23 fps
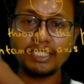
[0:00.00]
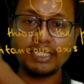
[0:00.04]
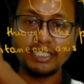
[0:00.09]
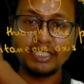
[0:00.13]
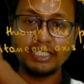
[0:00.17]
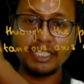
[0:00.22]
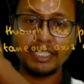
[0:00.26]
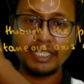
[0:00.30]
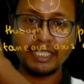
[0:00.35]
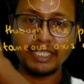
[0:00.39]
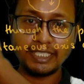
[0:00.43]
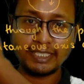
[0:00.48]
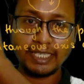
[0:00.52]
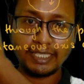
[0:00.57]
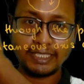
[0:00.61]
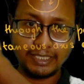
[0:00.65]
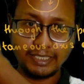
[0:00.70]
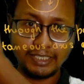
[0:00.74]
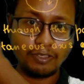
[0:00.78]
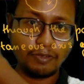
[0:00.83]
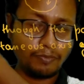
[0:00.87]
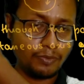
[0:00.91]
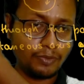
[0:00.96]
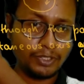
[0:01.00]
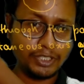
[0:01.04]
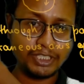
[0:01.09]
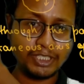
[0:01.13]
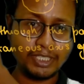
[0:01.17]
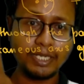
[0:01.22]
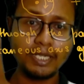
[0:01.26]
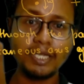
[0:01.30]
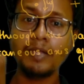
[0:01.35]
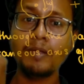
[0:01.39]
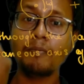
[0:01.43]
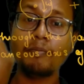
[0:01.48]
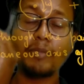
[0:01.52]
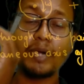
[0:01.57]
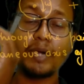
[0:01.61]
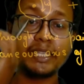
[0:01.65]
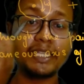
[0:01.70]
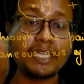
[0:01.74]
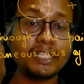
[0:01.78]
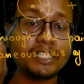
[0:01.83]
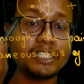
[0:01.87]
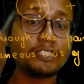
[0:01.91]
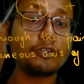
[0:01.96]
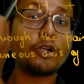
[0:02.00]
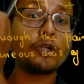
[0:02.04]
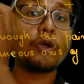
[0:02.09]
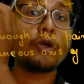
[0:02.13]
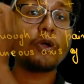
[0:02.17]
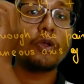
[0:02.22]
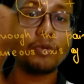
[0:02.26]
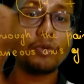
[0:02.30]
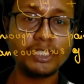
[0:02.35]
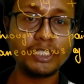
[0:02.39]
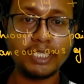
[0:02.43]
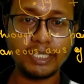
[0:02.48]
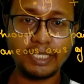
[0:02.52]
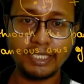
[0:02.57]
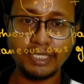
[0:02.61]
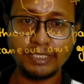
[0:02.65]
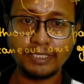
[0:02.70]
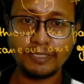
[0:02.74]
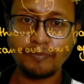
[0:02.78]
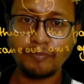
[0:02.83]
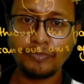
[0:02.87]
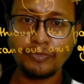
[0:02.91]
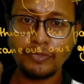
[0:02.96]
instantaneous axis of rotation, but that is not always the case.